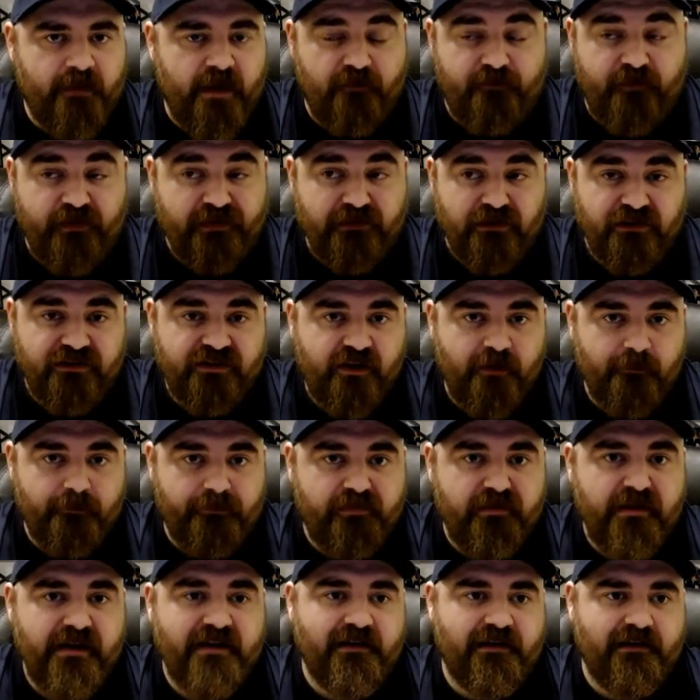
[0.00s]
If he looks
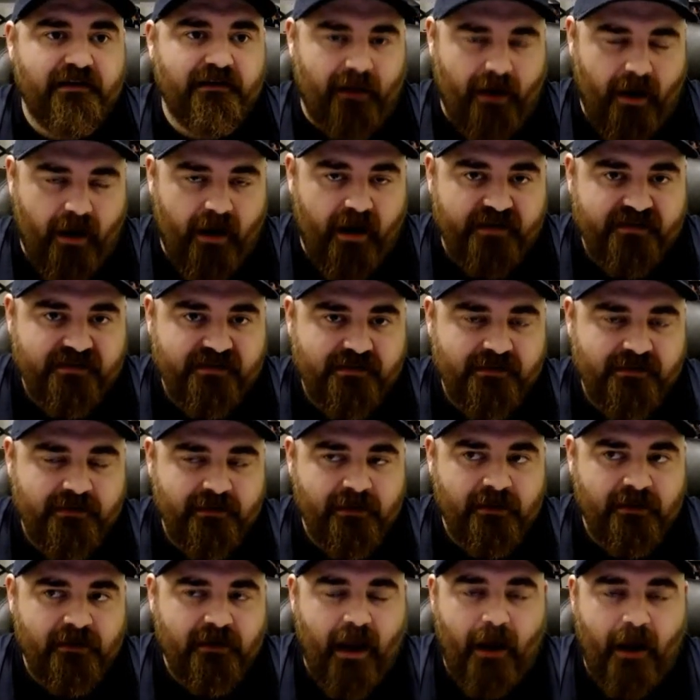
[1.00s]
completely lost,
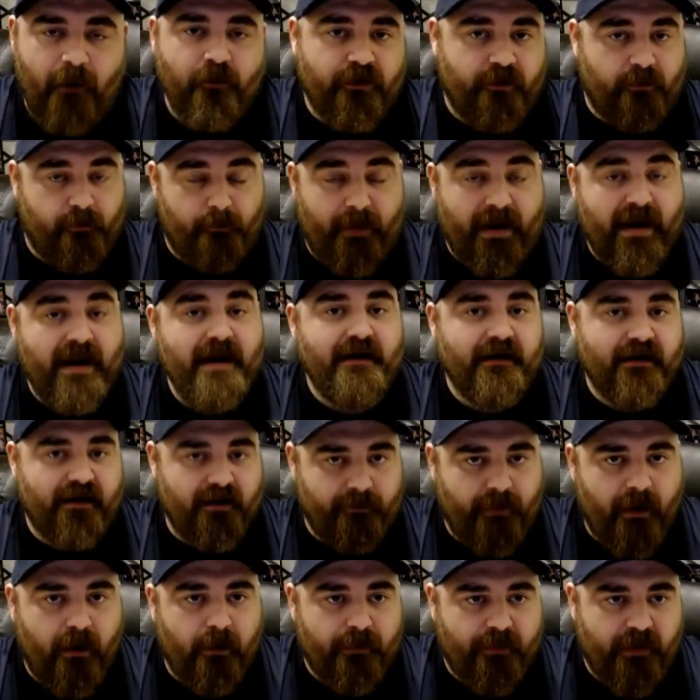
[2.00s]
I wouldn't panic
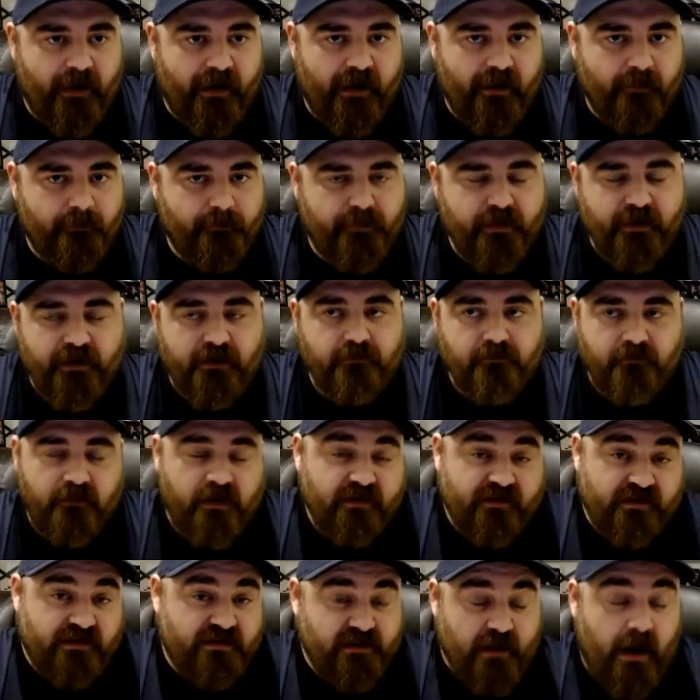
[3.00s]
about that, but it
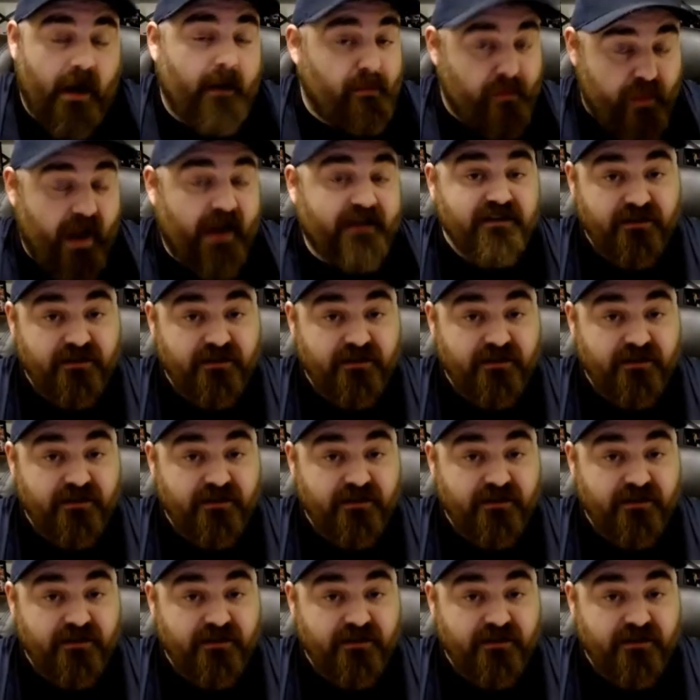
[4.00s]
because it's not that